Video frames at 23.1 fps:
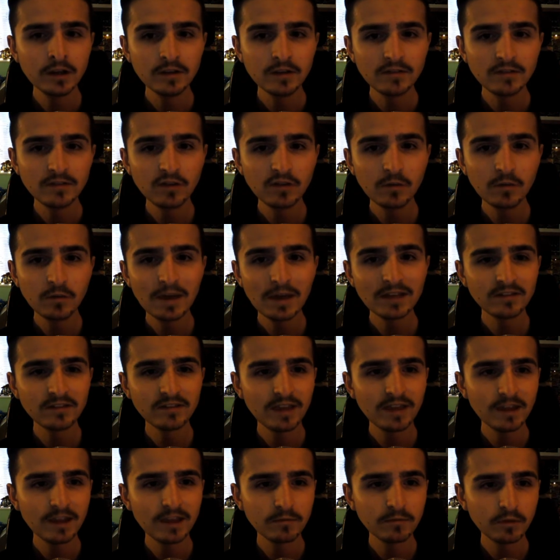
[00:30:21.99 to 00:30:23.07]
So we had to
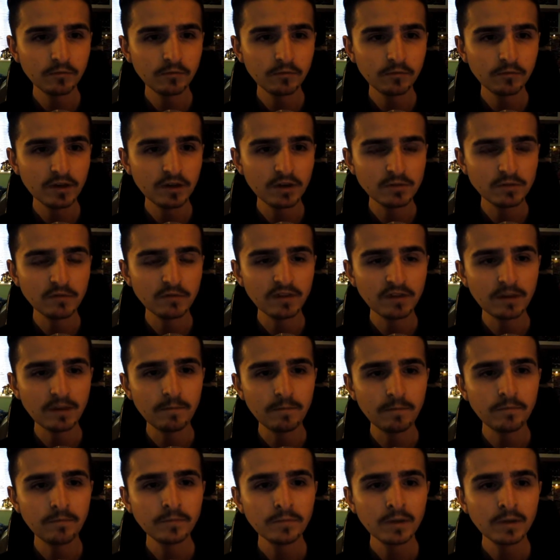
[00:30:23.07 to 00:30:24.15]
take him to the British Museum,
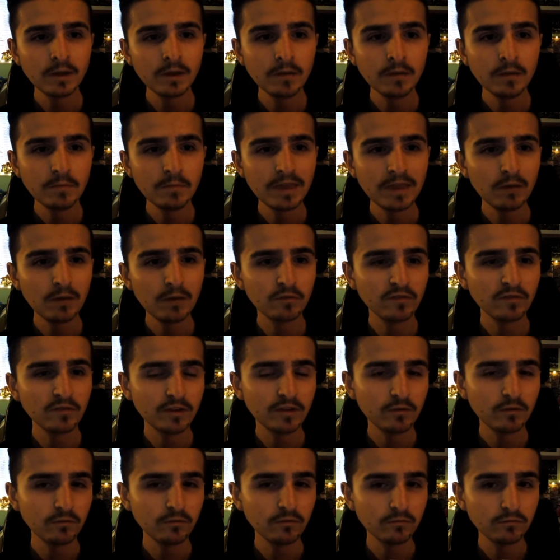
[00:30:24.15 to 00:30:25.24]
but that wasn't
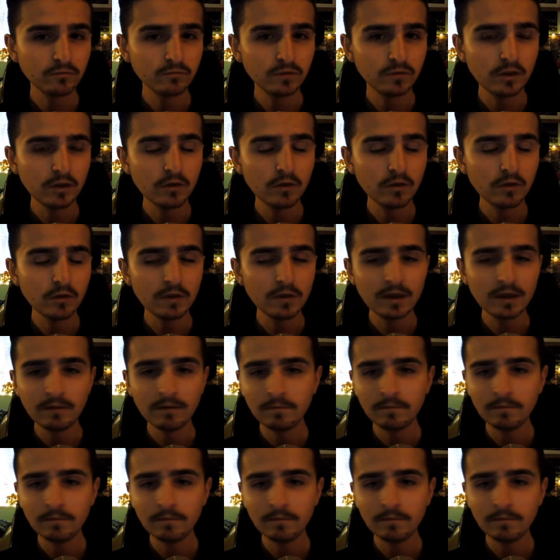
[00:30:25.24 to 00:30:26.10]
till the New Year.